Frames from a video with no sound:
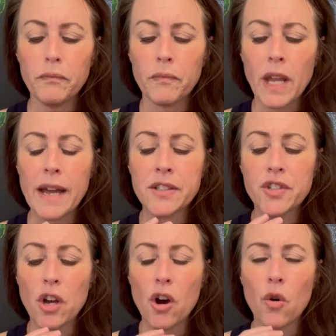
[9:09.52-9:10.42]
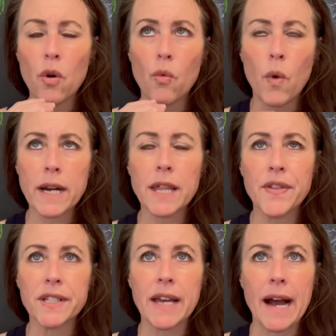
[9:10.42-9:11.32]
And so one of the
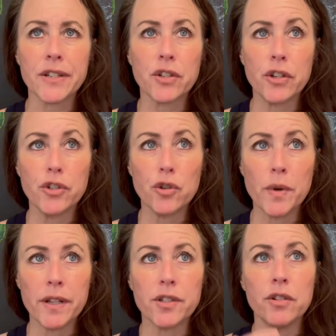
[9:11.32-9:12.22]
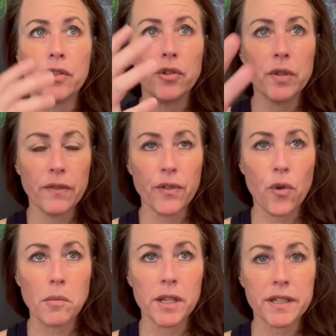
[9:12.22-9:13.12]
things they ask you to do is, you give the
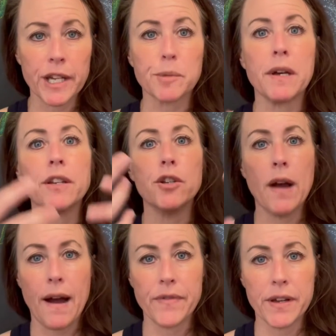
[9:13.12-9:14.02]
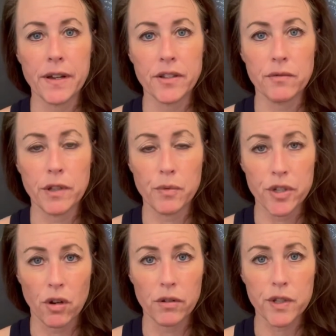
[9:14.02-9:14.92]
formal assessment, you have the
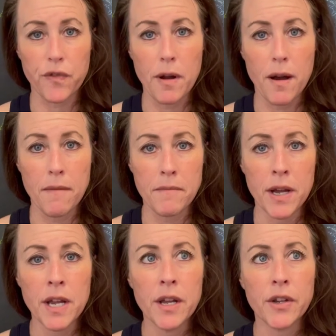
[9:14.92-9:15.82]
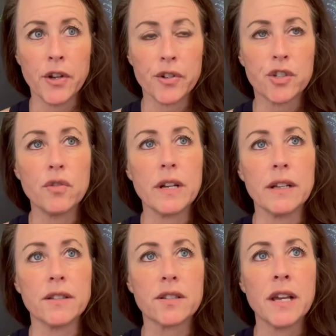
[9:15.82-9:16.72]
results from your
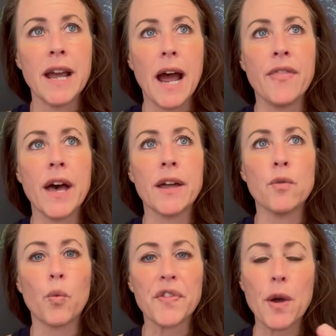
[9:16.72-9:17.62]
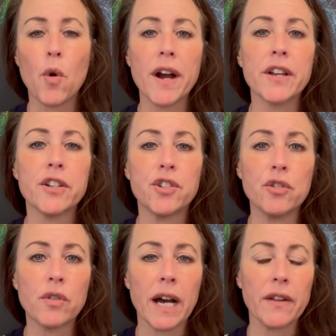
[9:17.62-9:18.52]
students, and then what they want you to
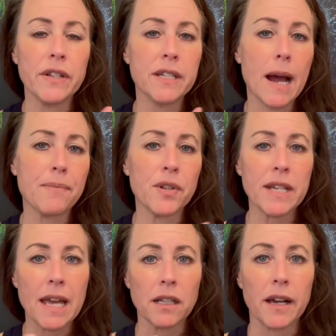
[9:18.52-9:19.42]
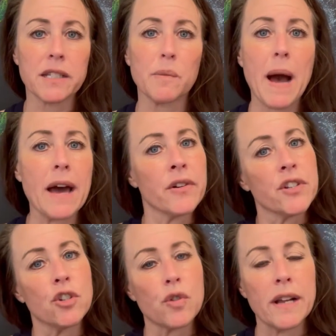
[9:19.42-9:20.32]
do kind of in depth is analyze the patterns
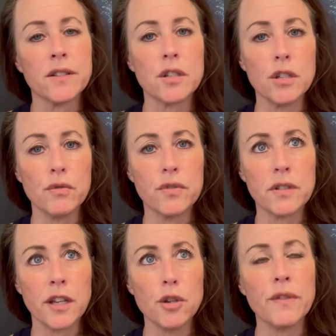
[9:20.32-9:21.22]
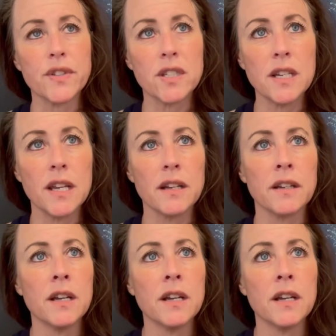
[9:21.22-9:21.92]
and trends that you have seen,